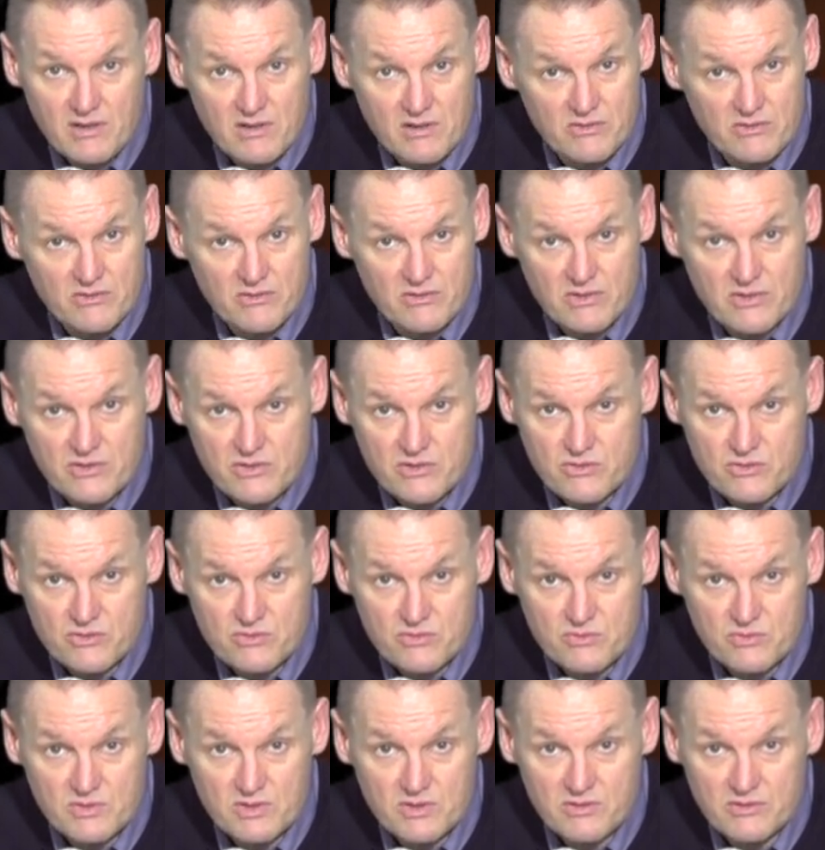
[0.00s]
under
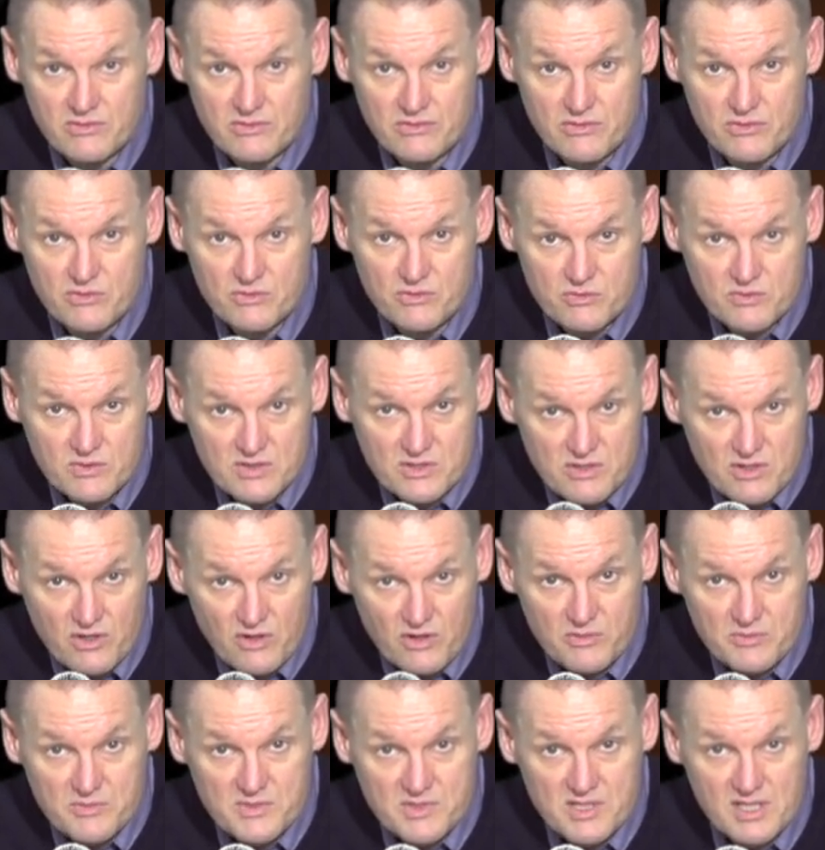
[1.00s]
unusual or usual
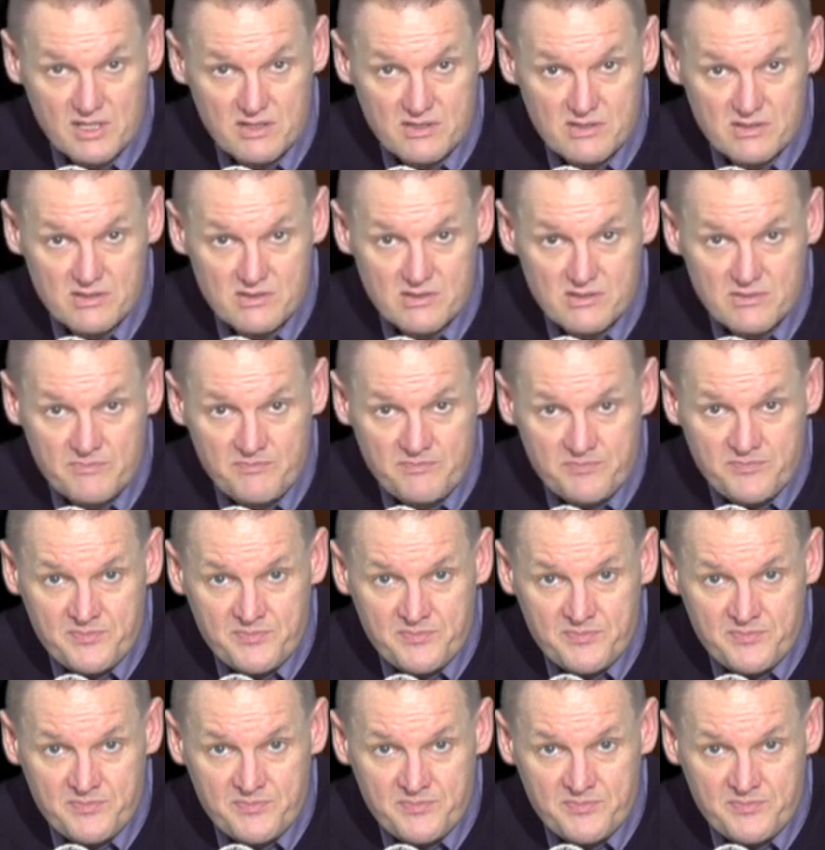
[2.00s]
circumstances.